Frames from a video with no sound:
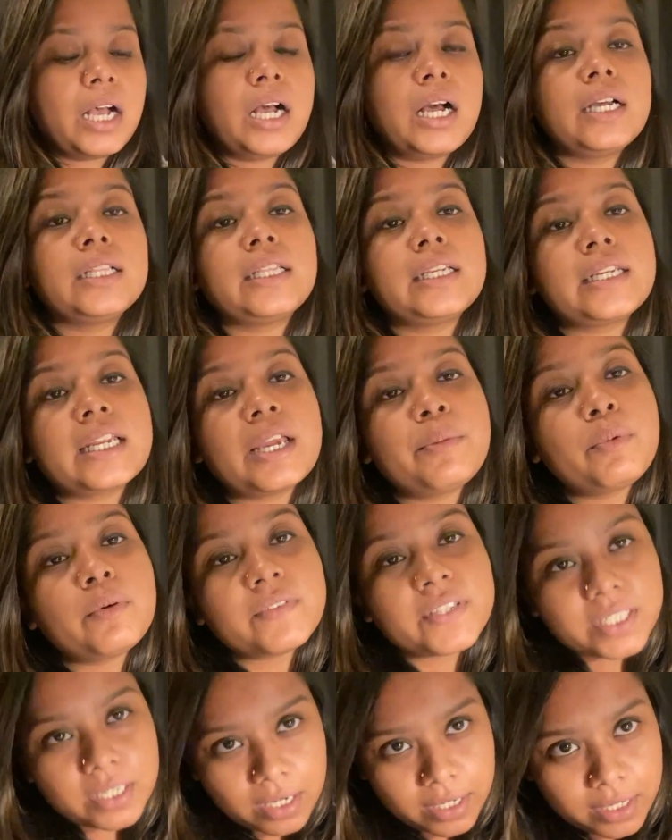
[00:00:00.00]
the type of
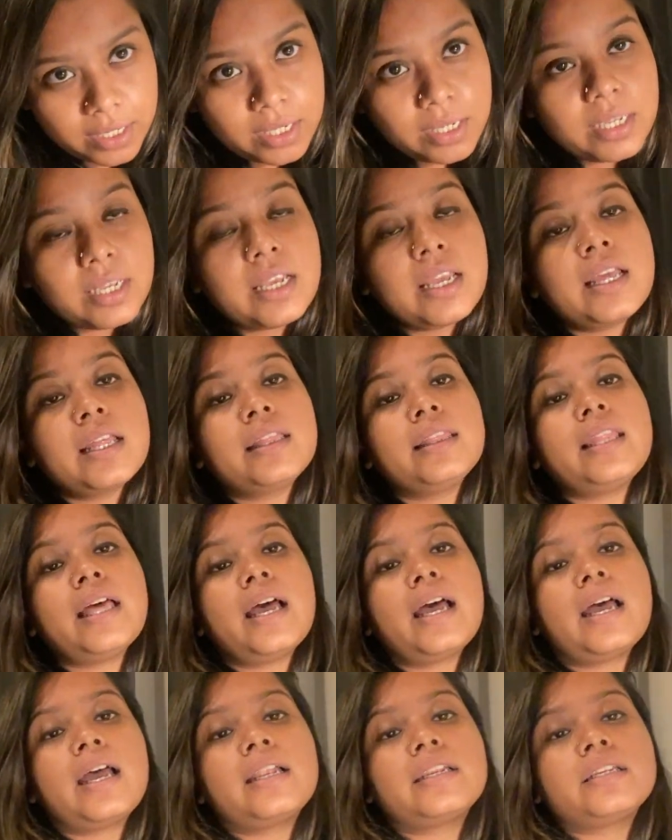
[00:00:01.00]
study
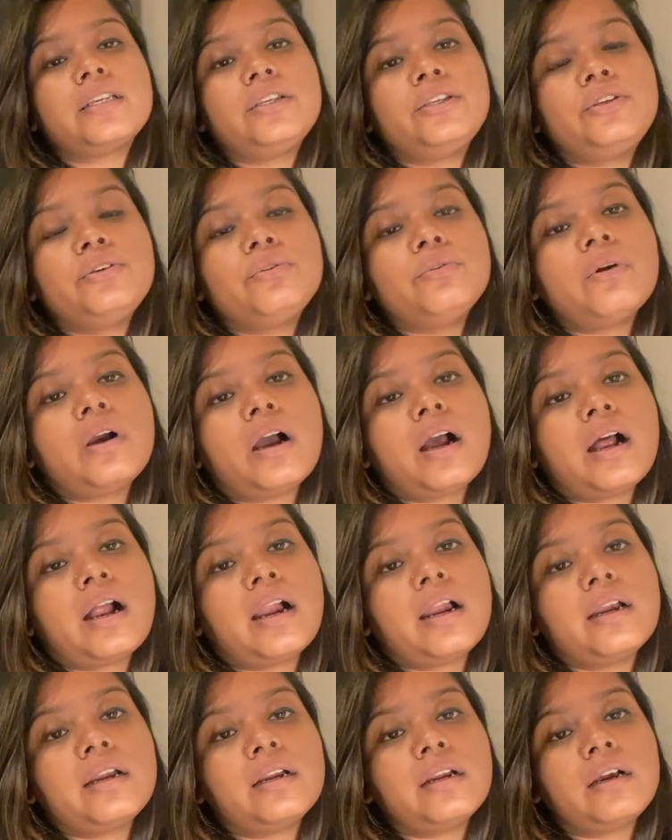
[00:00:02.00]
that you
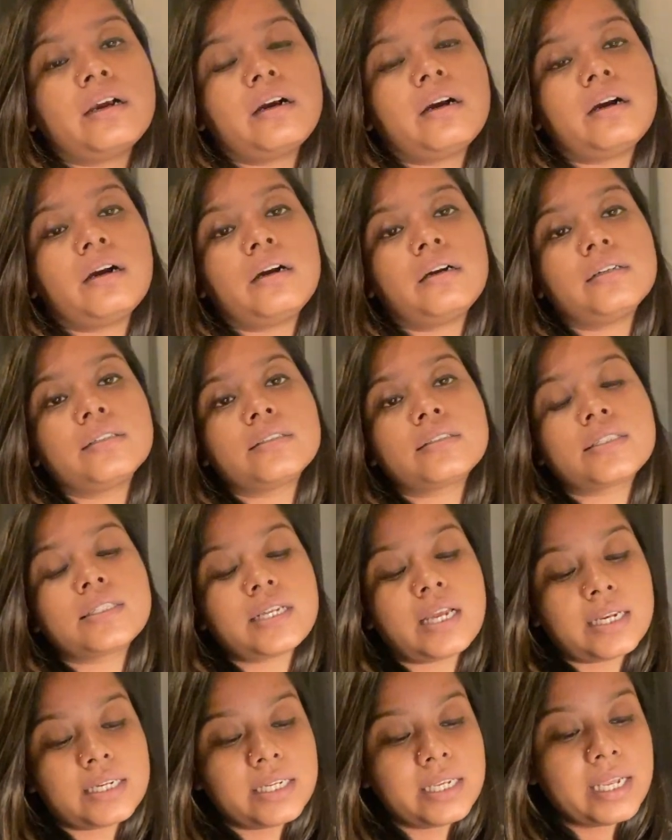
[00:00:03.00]
are
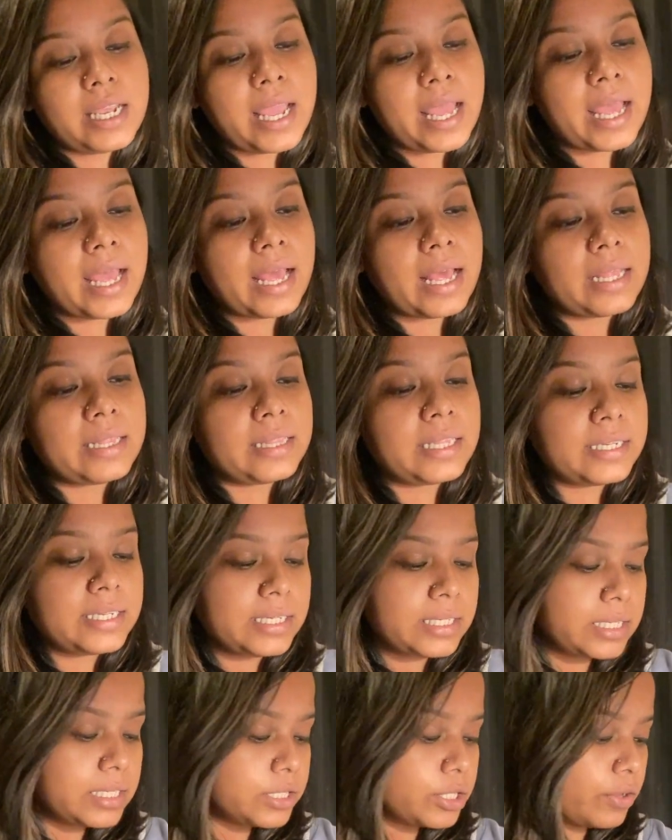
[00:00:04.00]
studying, and the
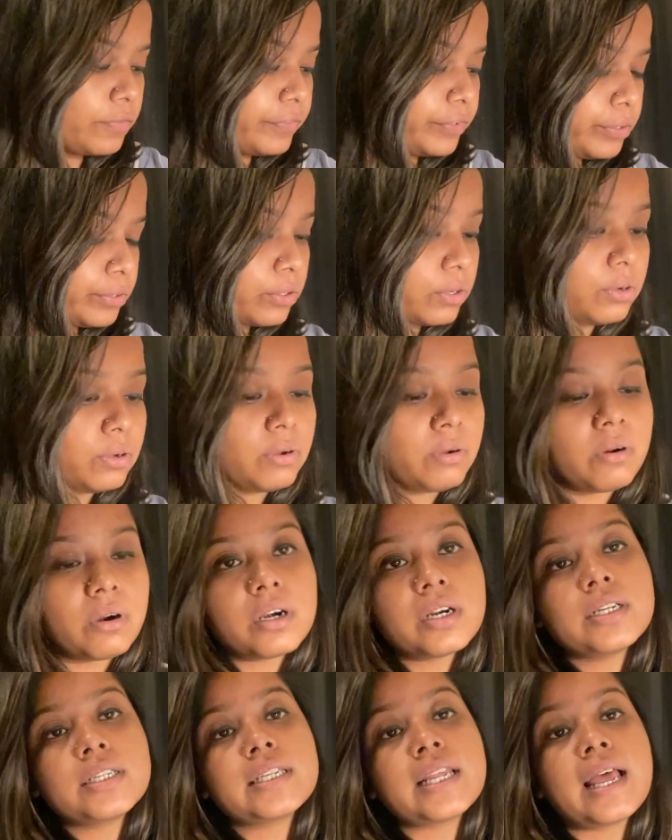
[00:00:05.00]
details of your
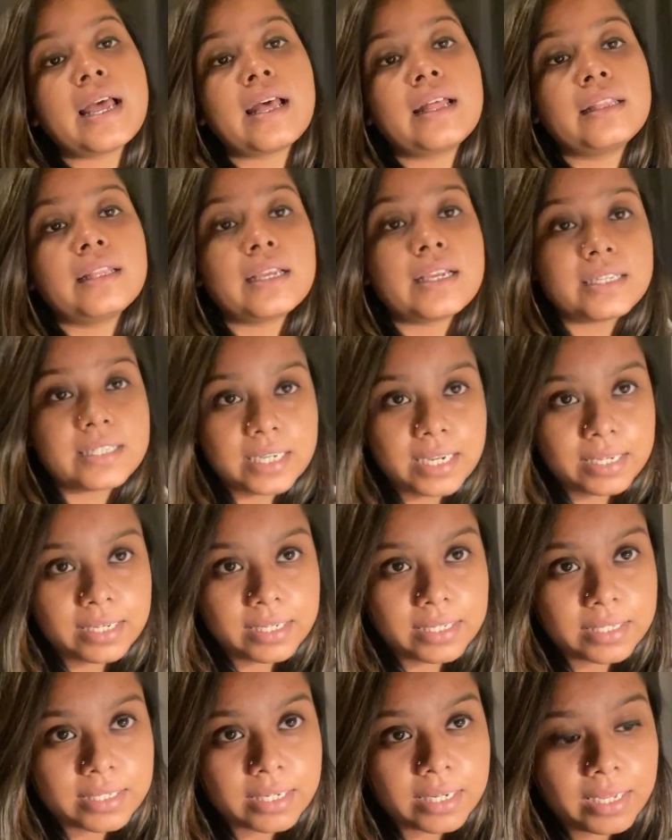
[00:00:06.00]
course, and the
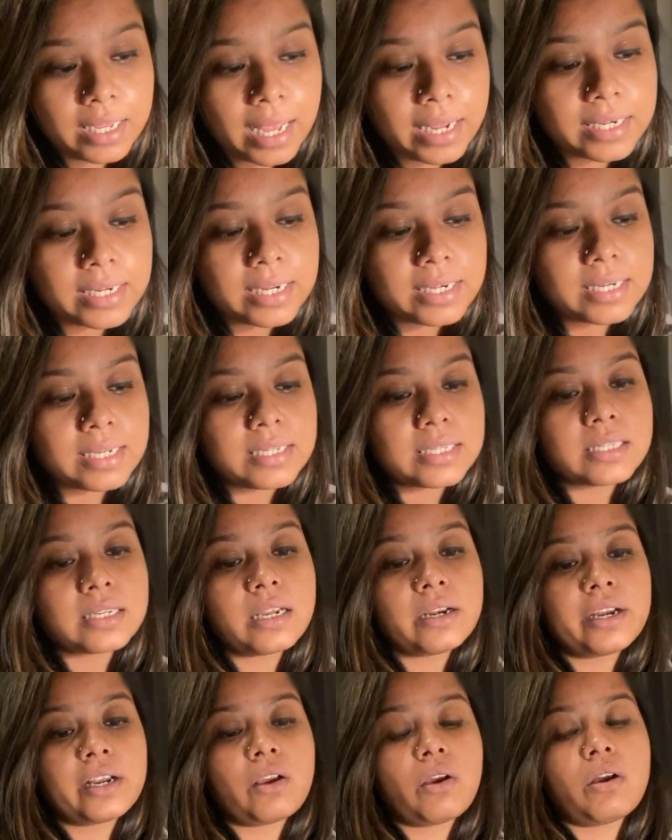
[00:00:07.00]
attendance
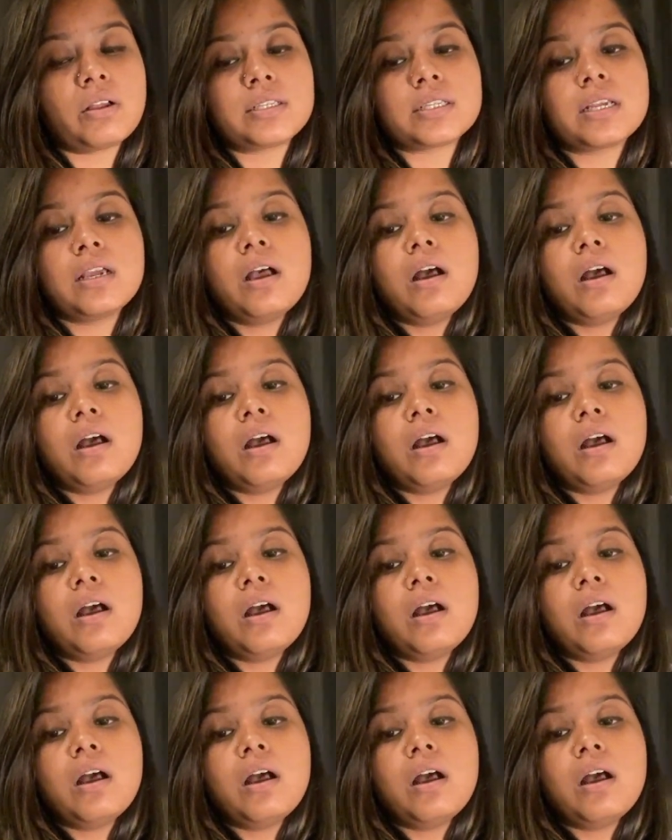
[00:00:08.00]
records.